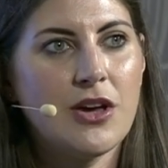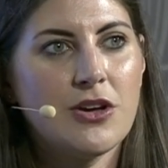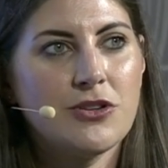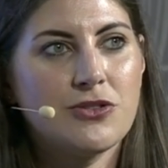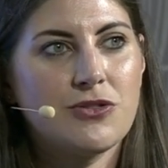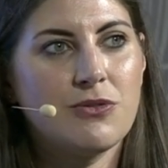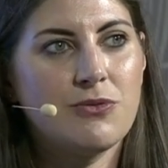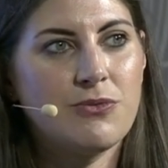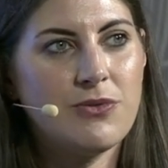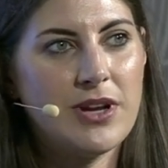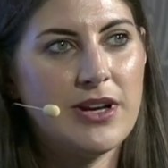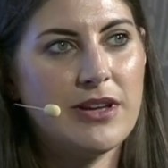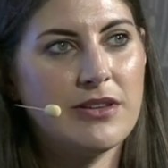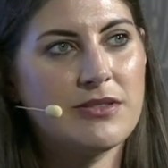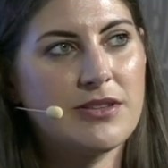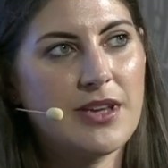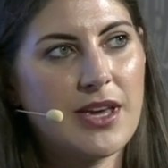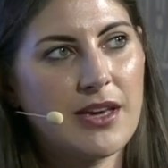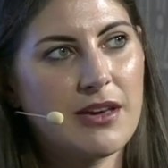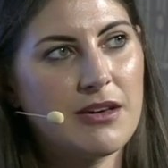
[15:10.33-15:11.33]
should really
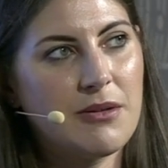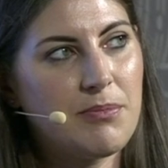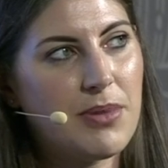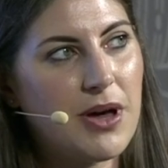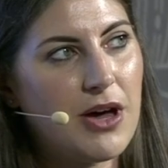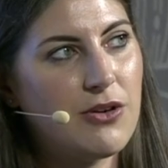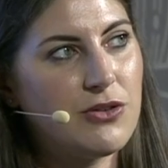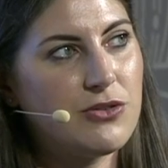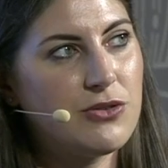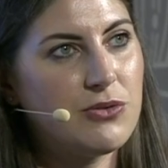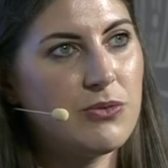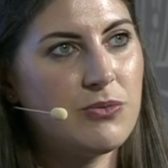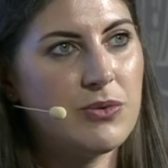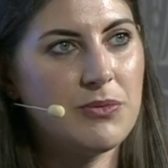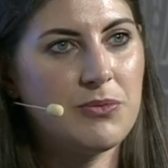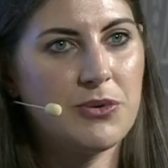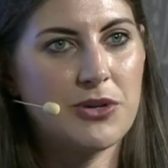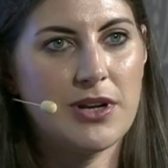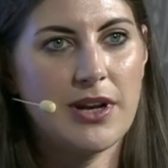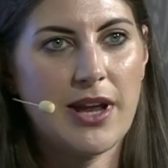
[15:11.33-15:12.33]
think about who we
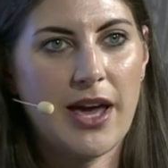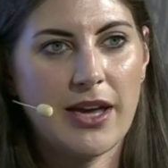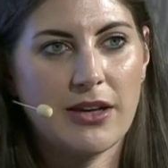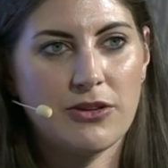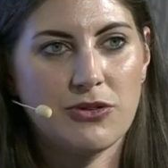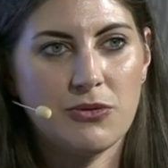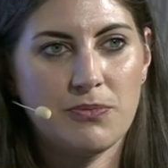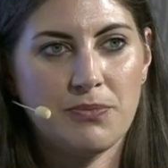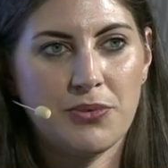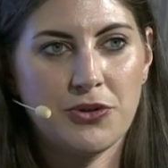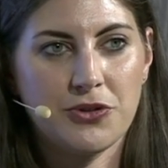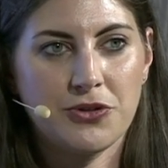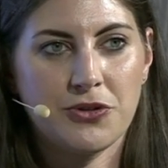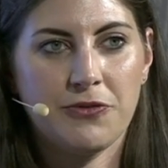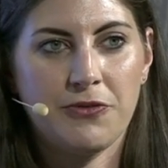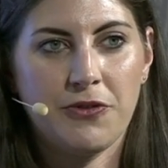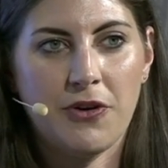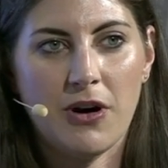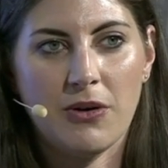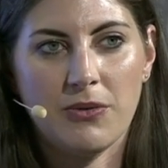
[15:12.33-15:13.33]
would like to push
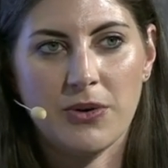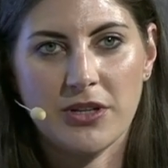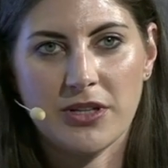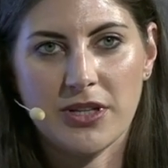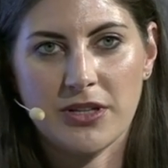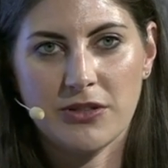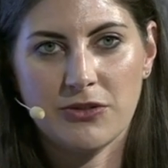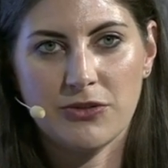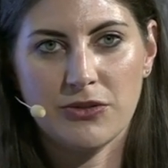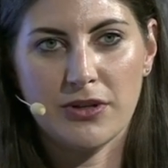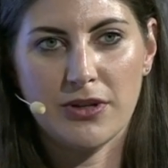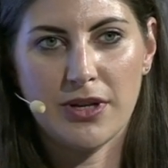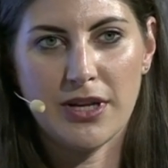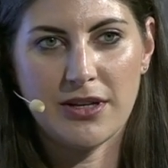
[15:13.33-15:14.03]
forward into